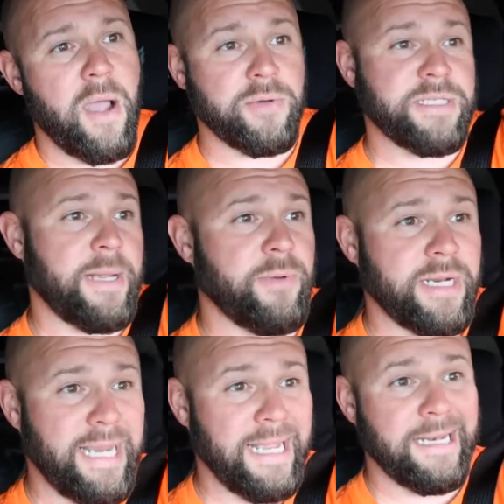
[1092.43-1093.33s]
I was able
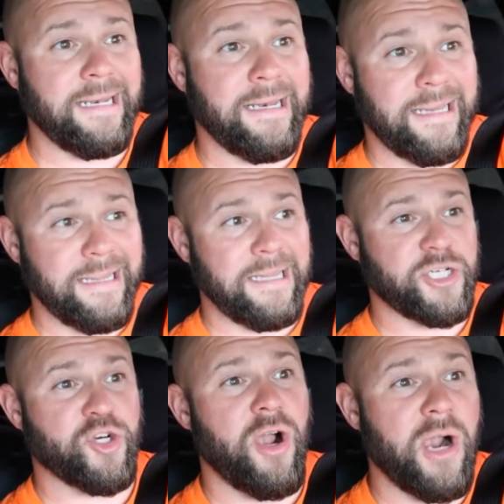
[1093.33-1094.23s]
to get
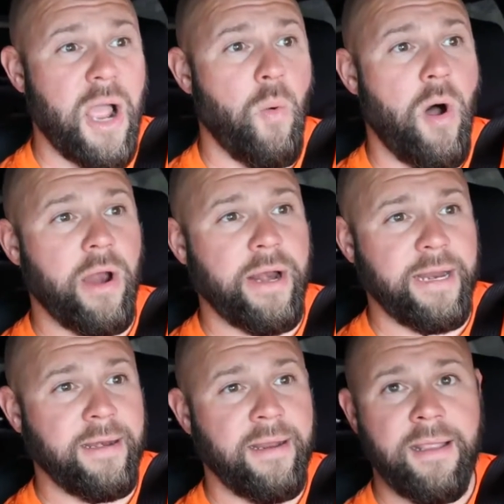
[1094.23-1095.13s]
the truck I wanted